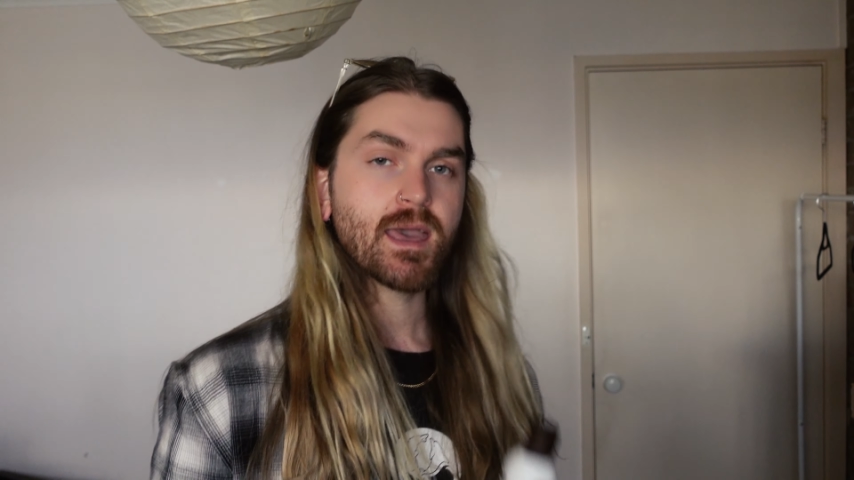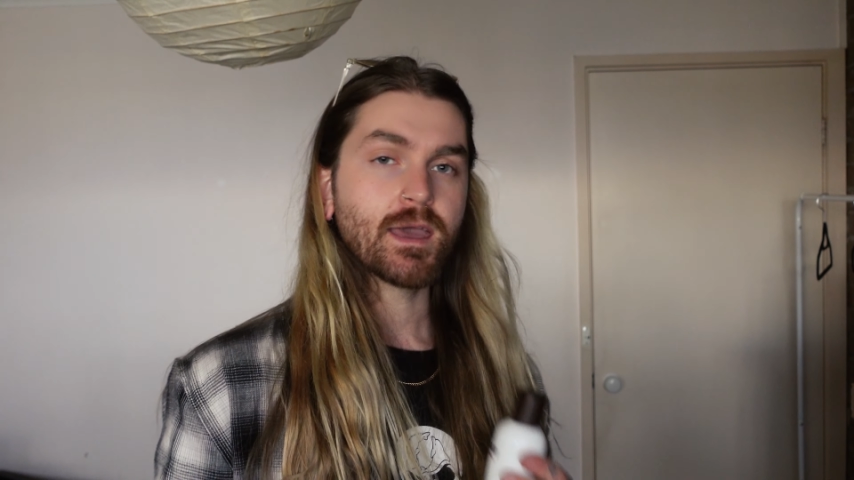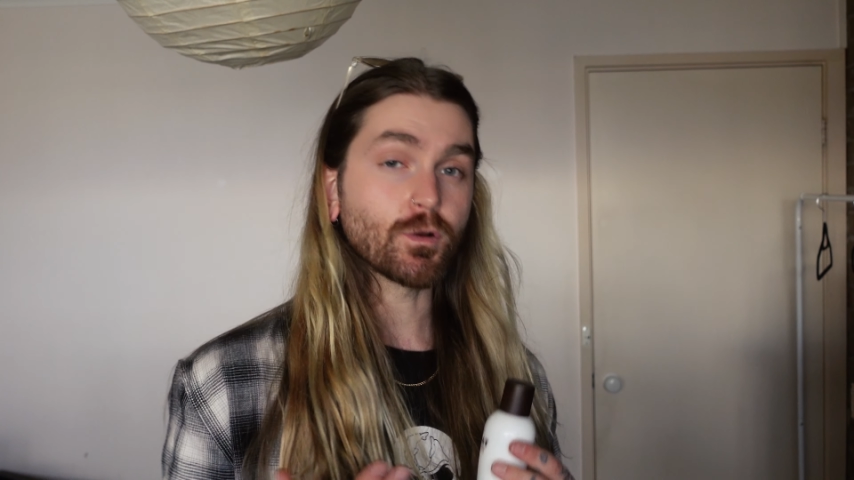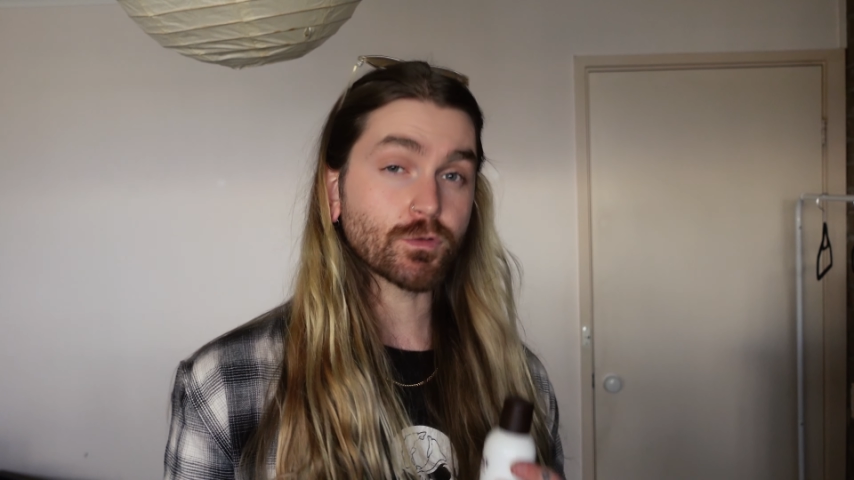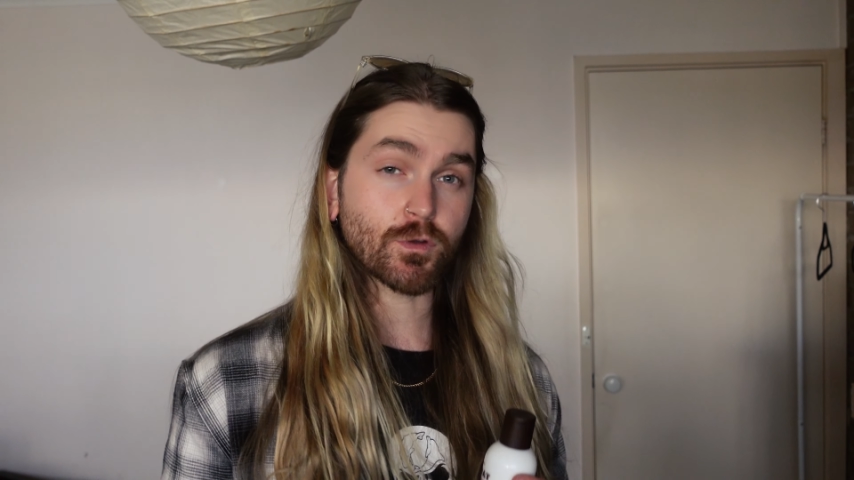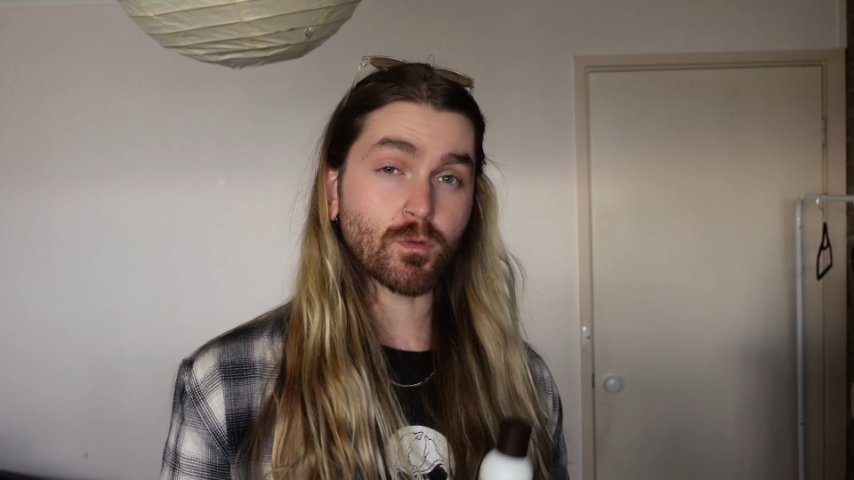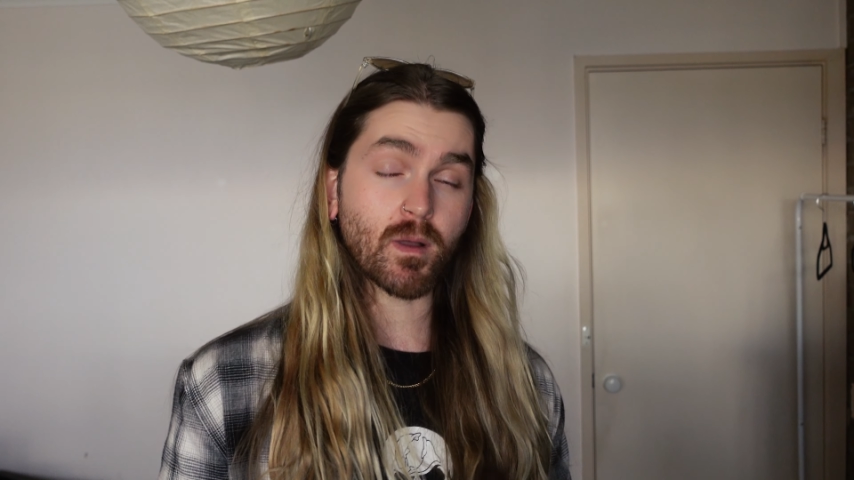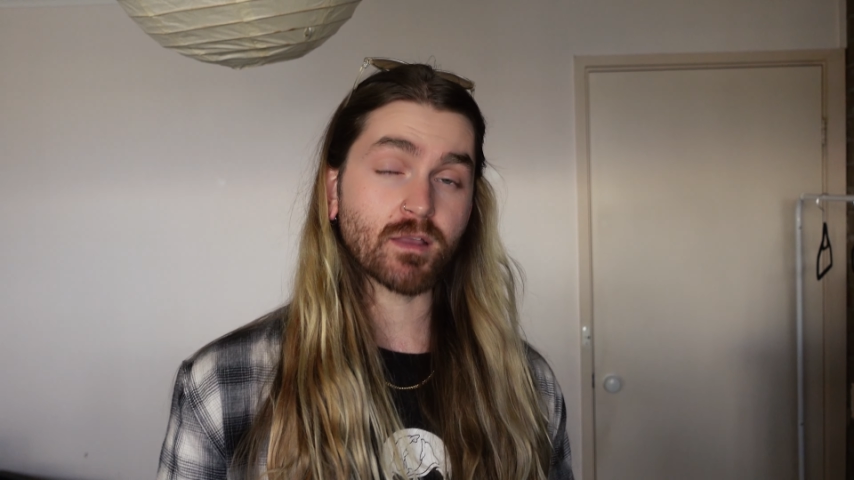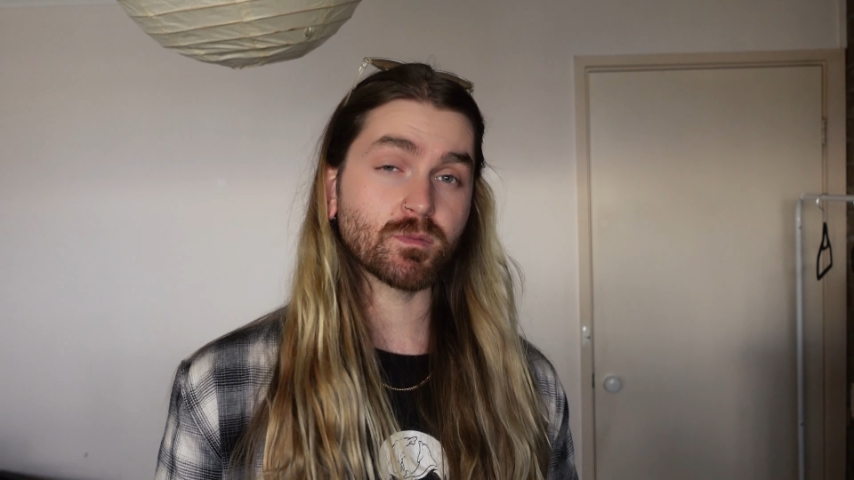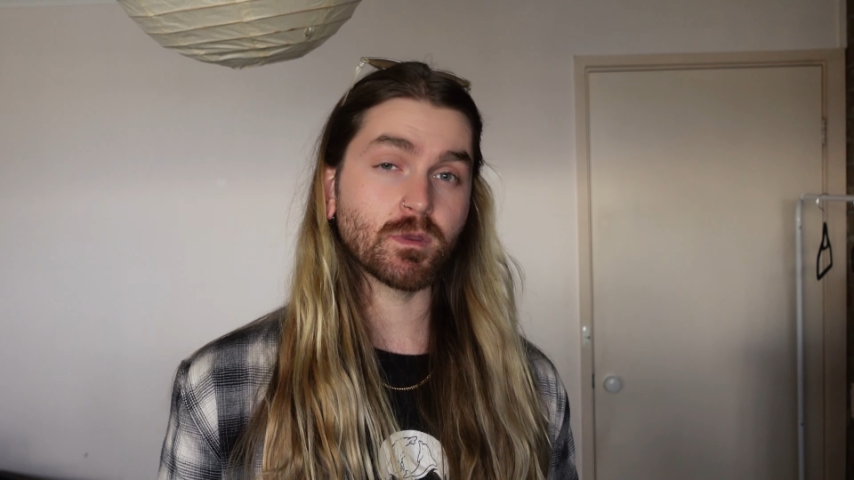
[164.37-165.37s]
It also
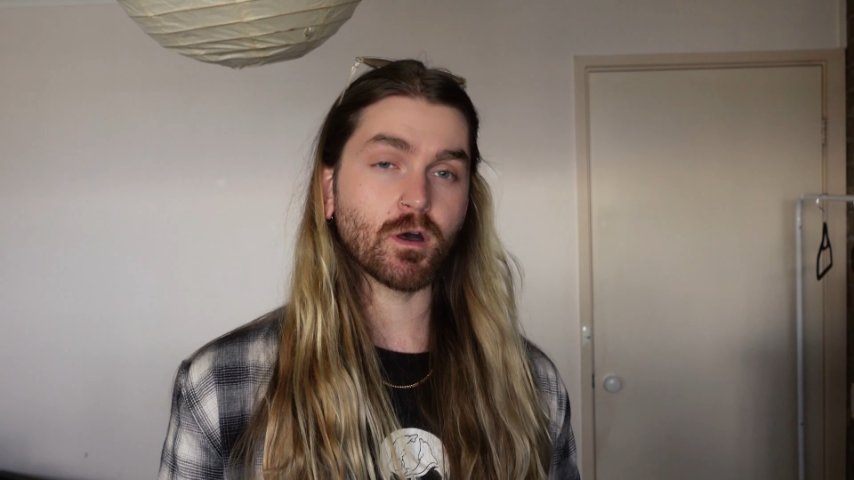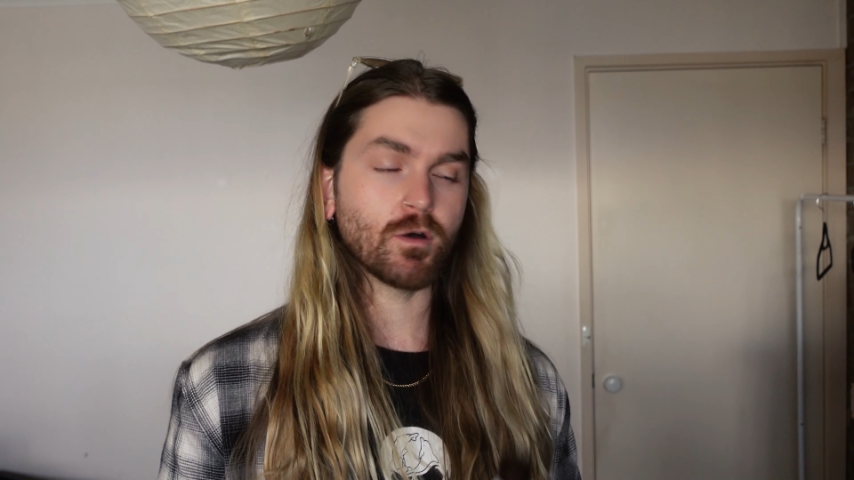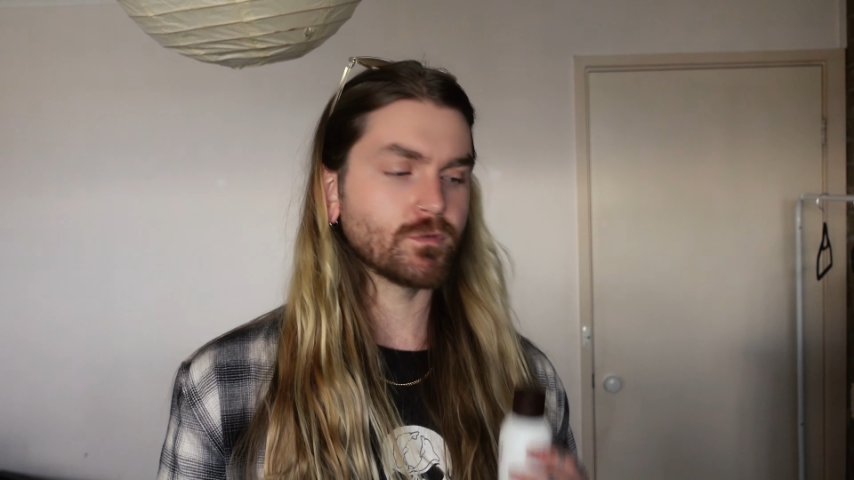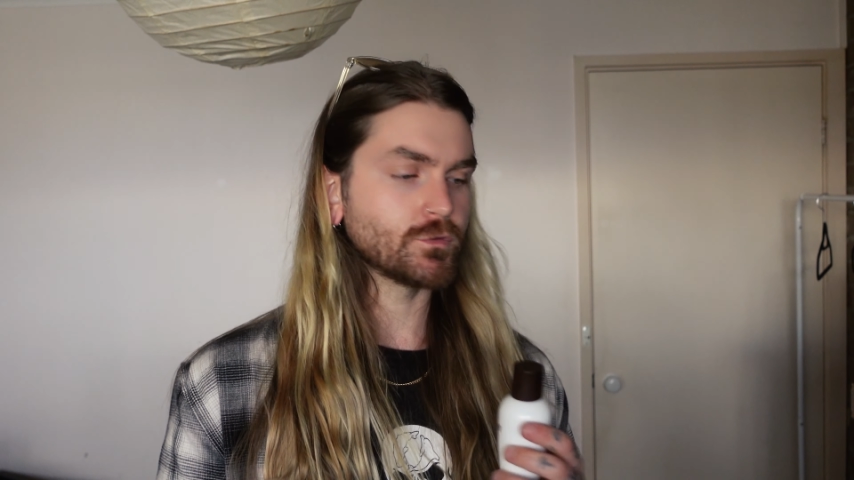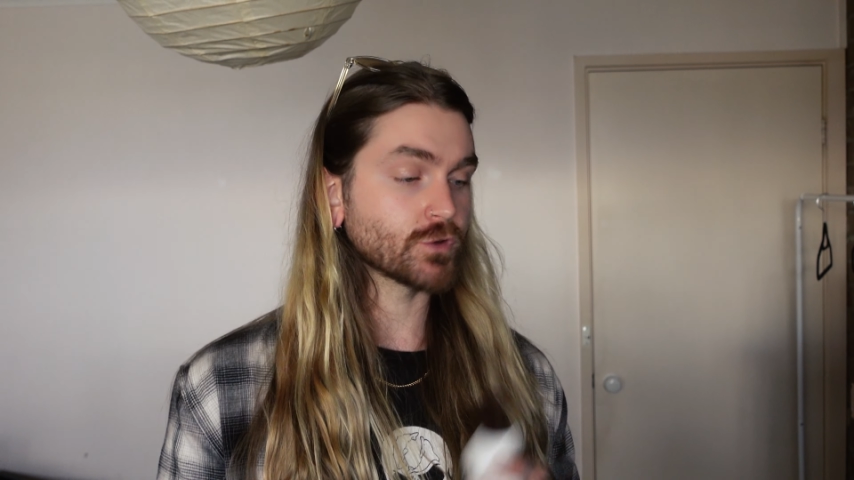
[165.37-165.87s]
reminds me of